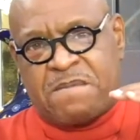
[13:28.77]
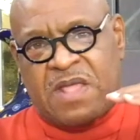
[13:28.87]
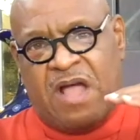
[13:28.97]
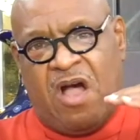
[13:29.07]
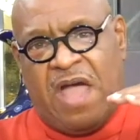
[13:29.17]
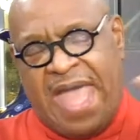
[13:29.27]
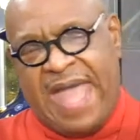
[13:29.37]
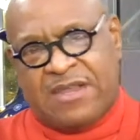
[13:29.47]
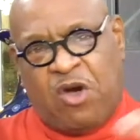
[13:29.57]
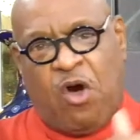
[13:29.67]
uh,
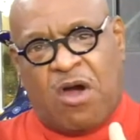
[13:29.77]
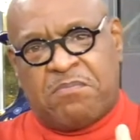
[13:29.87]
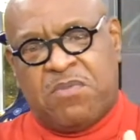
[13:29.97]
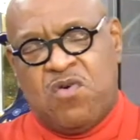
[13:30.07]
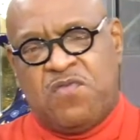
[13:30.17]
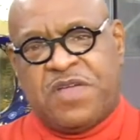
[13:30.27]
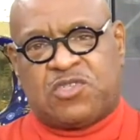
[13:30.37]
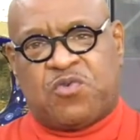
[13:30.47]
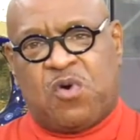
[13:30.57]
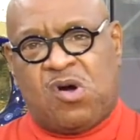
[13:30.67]
and are moving
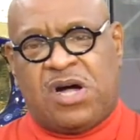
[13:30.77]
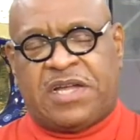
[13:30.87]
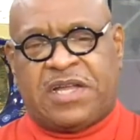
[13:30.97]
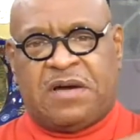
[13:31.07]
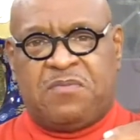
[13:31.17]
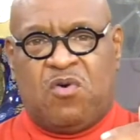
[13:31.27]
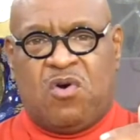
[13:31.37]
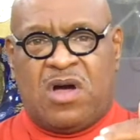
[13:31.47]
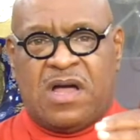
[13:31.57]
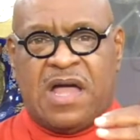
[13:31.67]
toward a
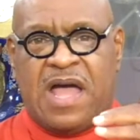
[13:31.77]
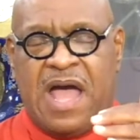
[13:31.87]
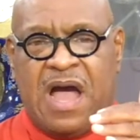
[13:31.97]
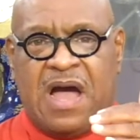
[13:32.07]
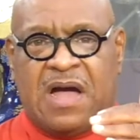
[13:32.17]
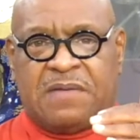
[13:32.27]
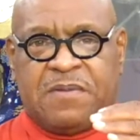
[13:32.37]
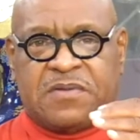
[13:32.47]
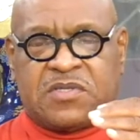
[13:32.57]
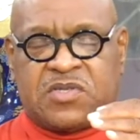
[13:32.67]
more, uh,
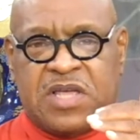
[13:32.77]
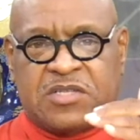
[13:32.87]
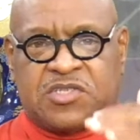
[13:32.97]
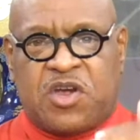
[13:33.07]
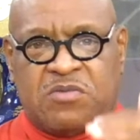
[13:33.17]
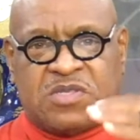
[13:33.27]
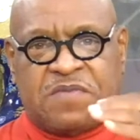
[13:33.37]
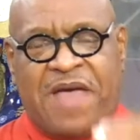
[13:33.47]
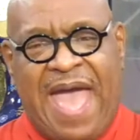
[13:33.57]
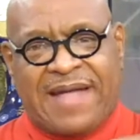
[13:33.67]
in terms
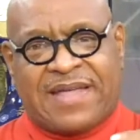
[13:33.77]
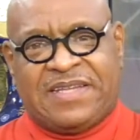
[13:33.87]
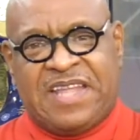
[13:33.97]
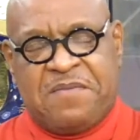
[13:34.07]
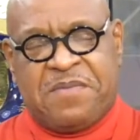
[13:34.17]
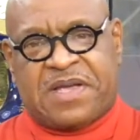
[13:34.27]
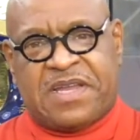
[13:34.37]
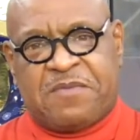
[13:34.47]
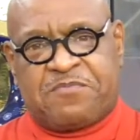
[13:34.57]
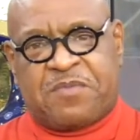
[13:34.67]
of
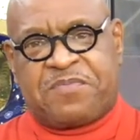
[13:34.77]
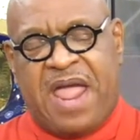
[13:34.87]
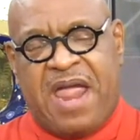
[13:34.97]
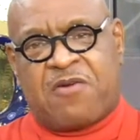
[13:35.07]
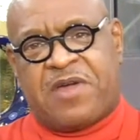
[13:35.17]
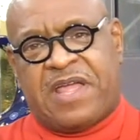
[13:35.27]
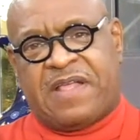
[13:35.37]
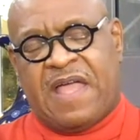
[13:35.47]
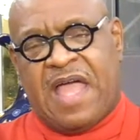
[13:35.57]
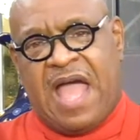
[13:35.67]
academically
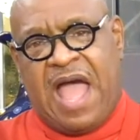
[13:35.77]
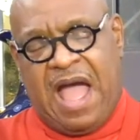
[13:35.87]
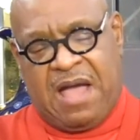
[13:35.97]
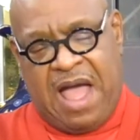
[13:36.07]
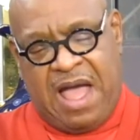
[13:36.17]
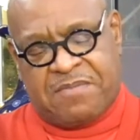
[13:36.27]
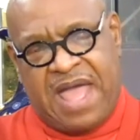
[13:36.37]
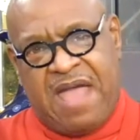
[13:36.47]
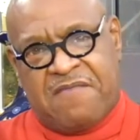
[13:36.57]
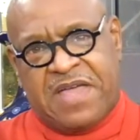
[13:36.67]
preparing, I, I'm
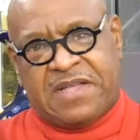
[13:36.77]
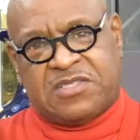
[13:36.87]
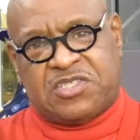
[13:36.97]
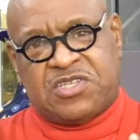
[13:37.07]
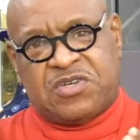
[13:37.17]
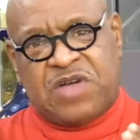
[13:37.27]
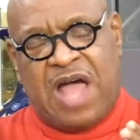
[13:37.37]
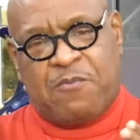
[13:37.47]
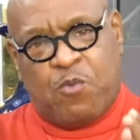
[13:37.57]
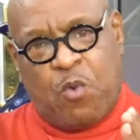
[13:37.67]
having to,
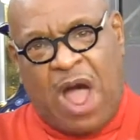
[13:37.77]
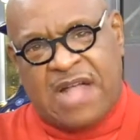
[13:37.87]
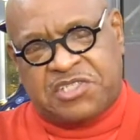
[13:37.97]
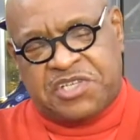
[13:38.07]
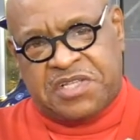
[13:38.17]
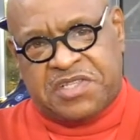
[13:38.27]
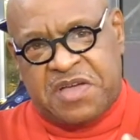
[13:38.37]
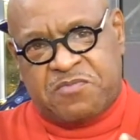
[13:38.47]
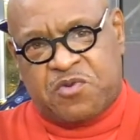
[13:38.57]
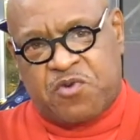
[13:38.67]
I'm watching
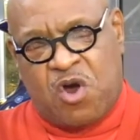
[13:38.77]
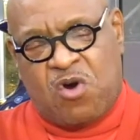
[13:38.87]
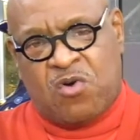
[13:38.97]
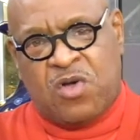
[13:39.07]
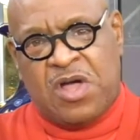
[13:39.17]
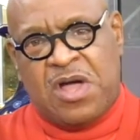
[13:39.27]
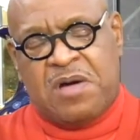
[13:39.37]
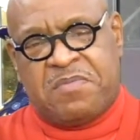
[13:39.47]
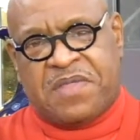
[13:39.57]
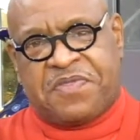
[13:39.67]
them grow,
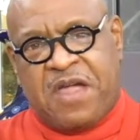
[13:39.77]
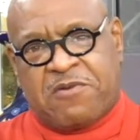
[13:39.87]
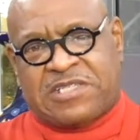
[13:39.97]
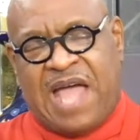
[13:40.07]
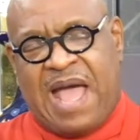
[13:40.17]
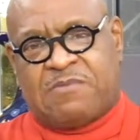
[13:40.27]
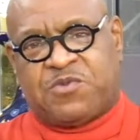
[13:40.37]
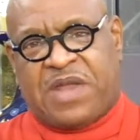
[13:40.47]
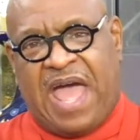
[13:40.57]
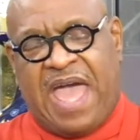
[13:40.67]
but there are
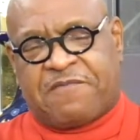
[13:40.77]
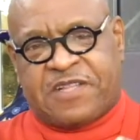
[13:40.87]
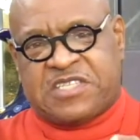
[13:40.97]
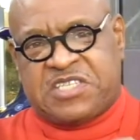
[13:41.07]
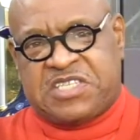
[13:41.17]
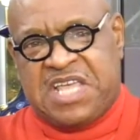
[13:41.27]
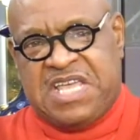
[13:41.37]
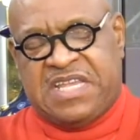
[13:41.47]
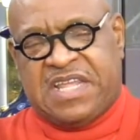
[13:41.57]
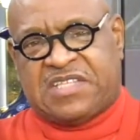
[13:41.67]
times when I have to
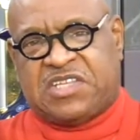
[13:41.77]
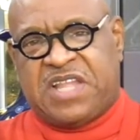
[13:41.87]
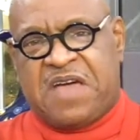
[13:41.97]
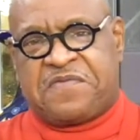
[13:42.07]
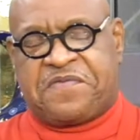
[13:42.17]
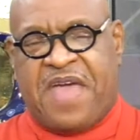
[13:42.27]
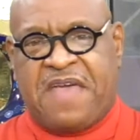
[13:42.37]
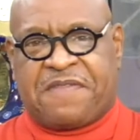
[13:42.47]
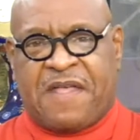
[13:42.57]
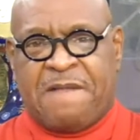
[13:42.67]
seed into their
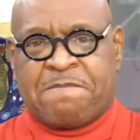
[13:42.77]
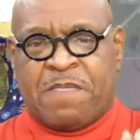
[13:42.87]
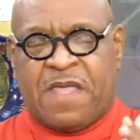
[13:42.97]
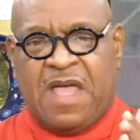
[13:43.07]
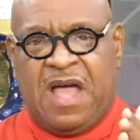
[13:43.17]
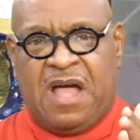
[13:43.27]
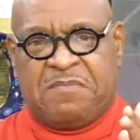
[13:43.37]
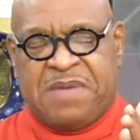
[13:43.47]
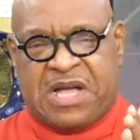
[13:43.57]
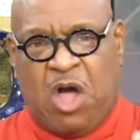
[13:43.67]
faith uh,
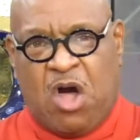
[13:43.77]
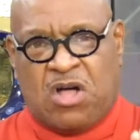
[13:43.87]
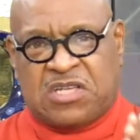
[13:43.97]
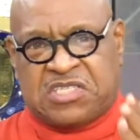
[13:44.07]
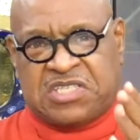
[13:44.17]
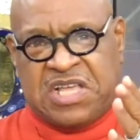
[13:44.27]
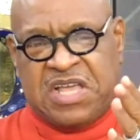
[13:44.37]
because